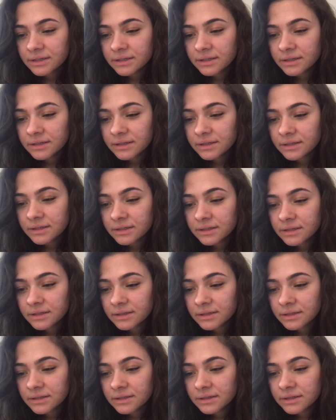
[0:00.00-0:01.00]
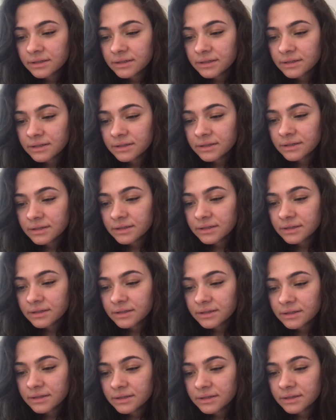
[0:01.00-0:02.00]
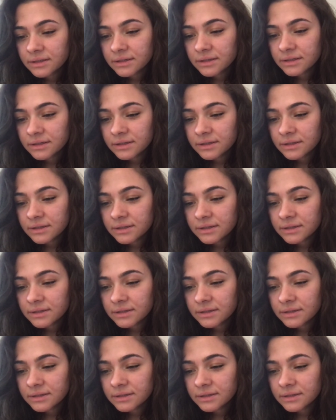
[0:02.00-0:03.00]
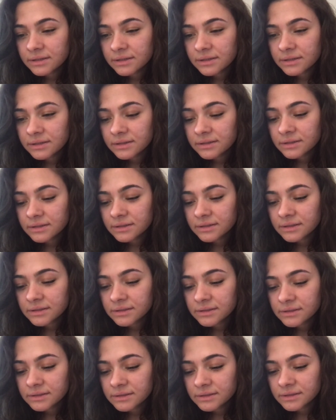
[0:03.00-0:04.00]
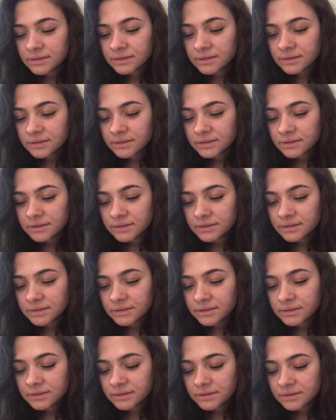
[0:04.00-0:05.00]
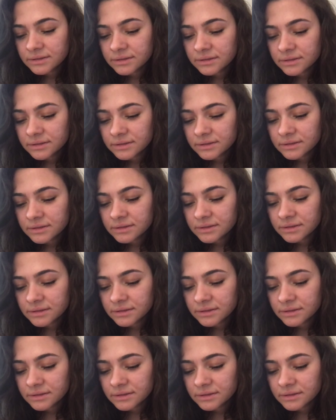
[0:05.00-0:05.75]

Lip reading: Nothing is said.